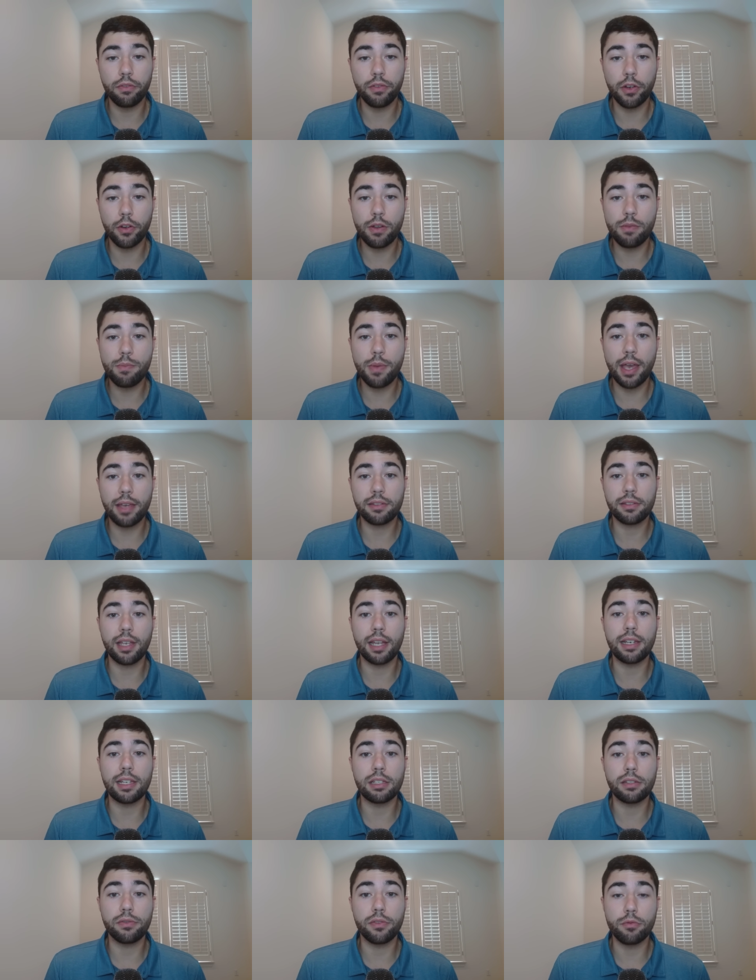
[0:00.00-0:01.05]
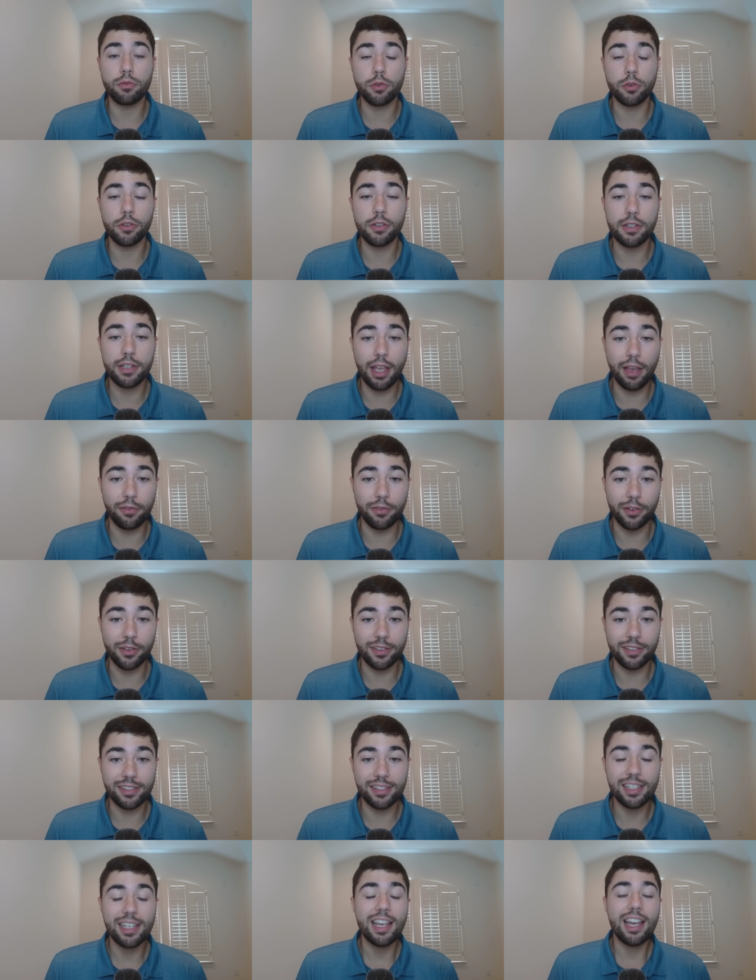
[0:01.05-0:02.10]
very best on his future
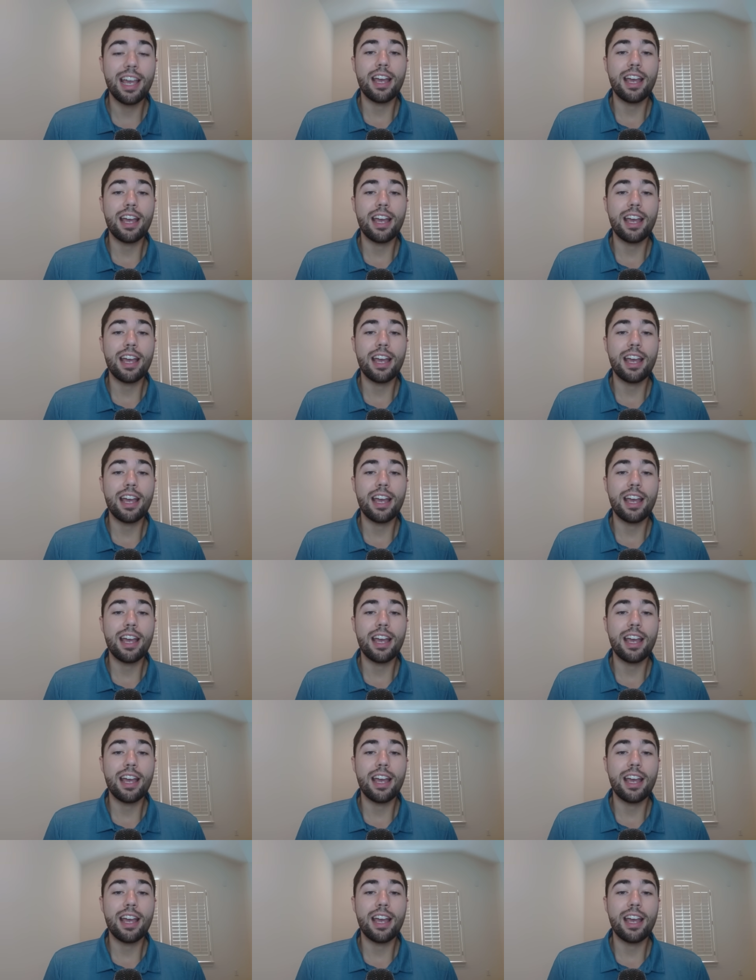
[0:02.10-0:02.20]
endeavors.